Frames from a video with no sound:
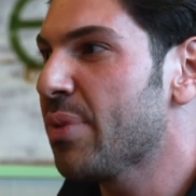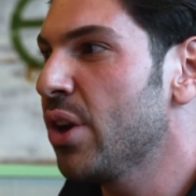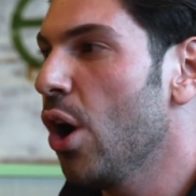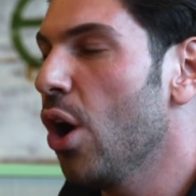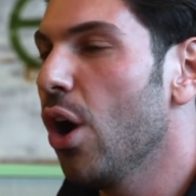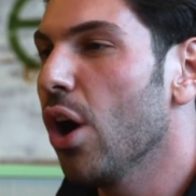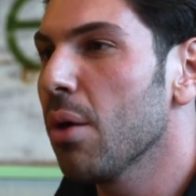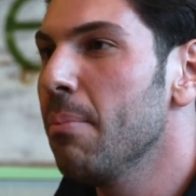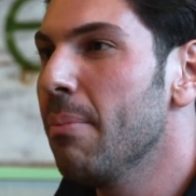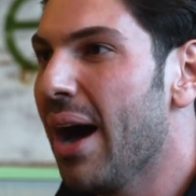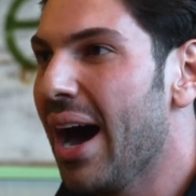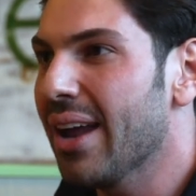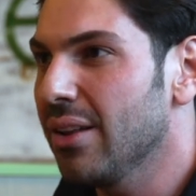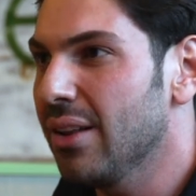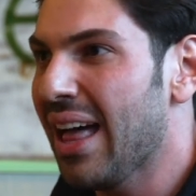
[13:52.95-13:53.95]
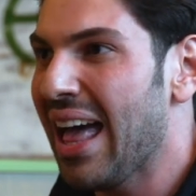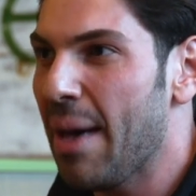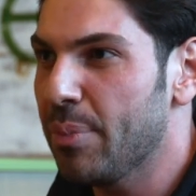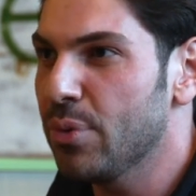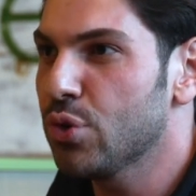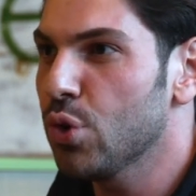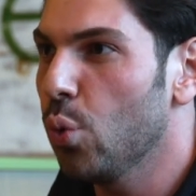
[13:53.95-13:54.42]
and our model
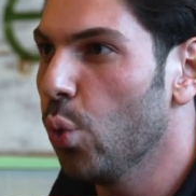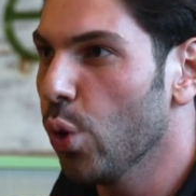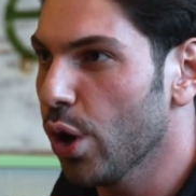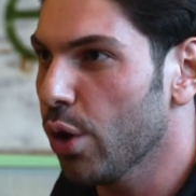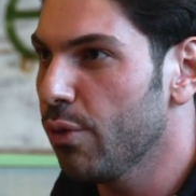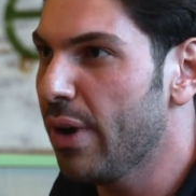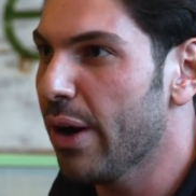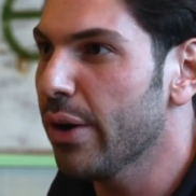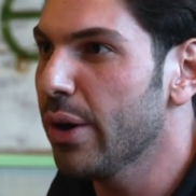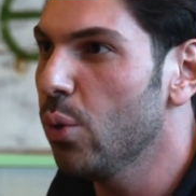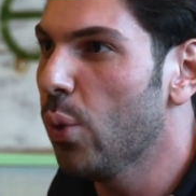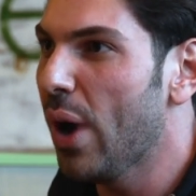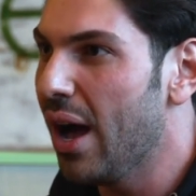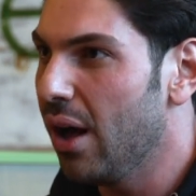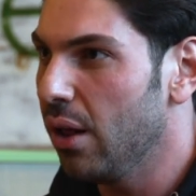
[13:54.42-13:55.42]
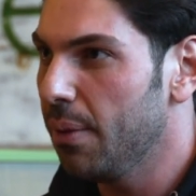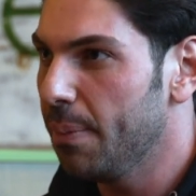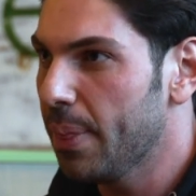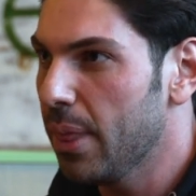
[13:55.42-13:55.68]
happened to work very well